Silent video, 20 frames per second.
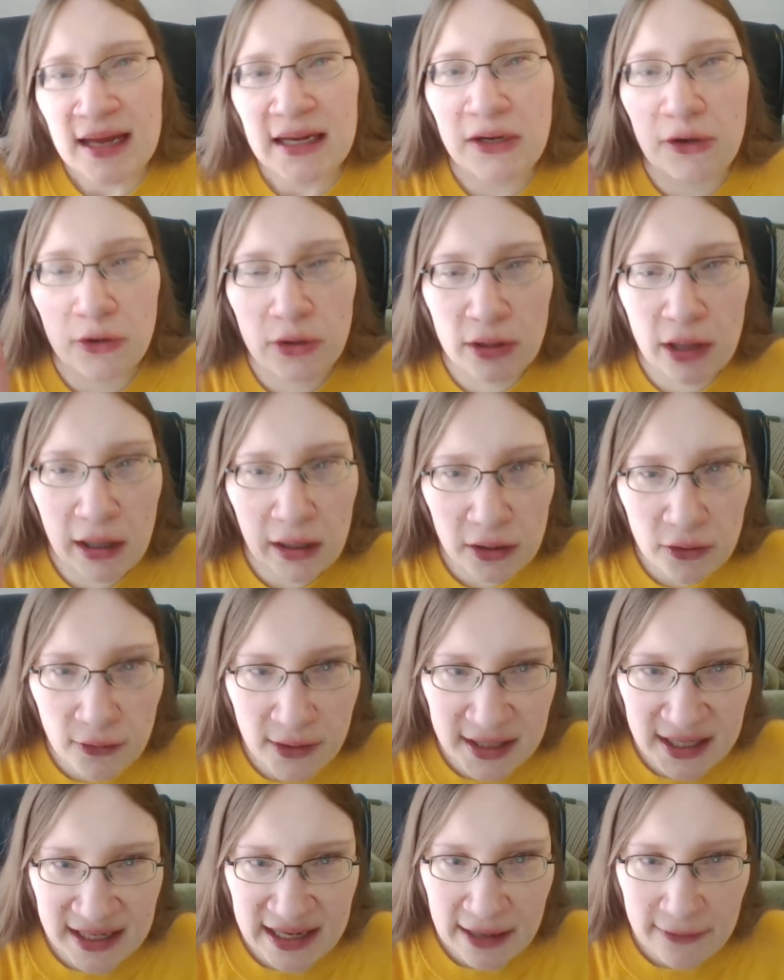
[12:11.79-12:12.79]
you're not
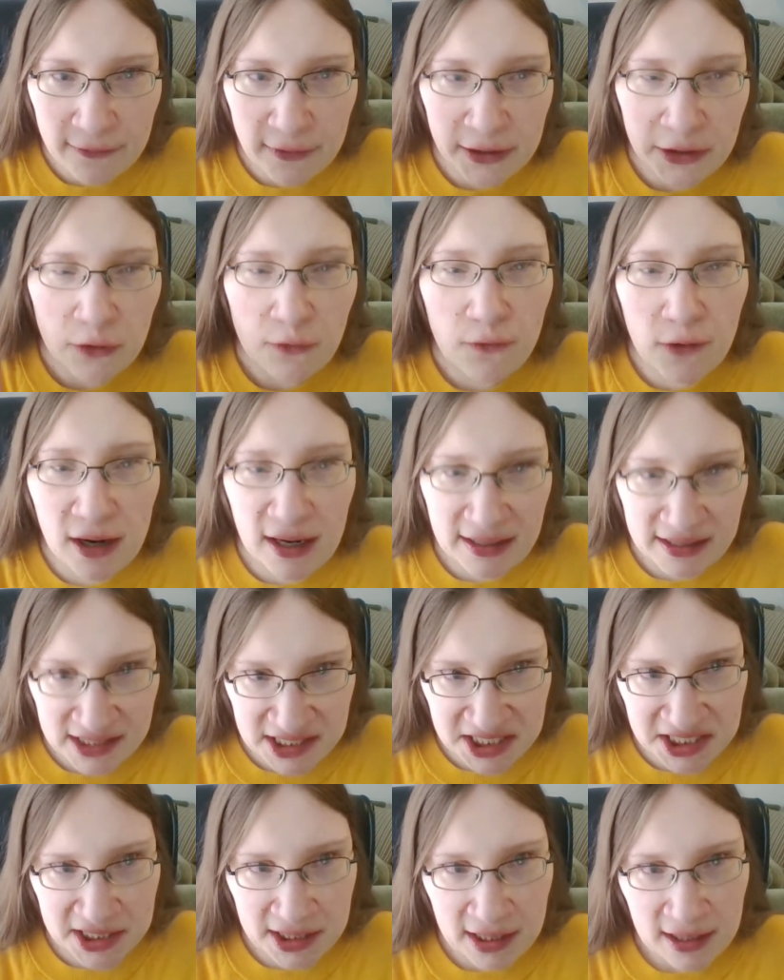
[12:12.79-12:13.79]
going to get what you
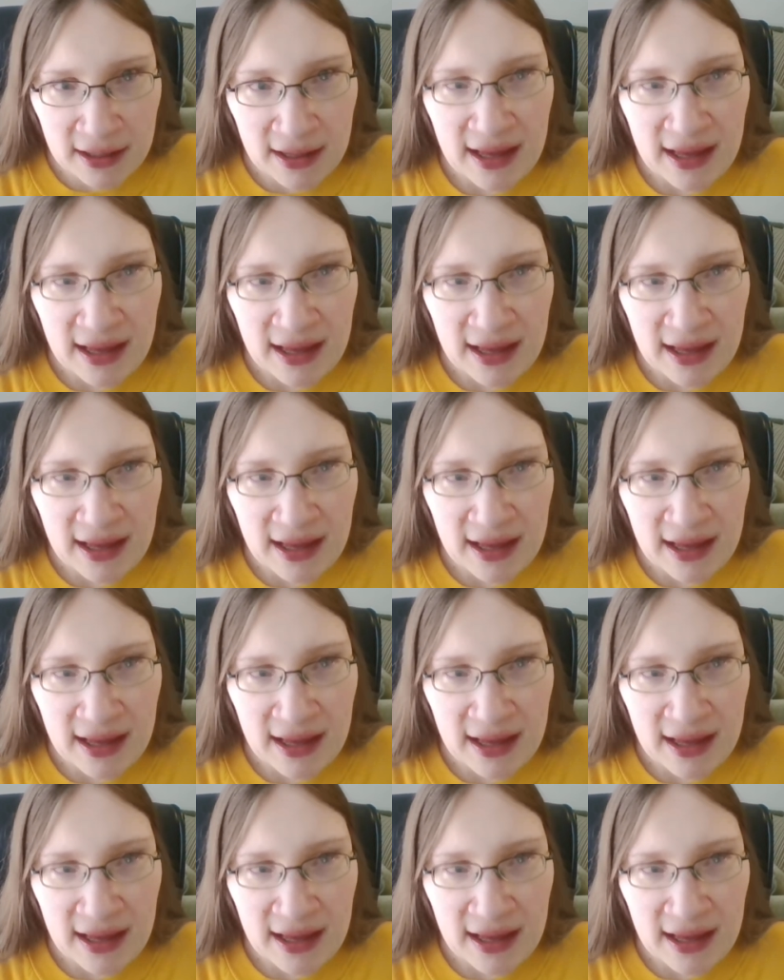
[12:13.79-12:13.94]
want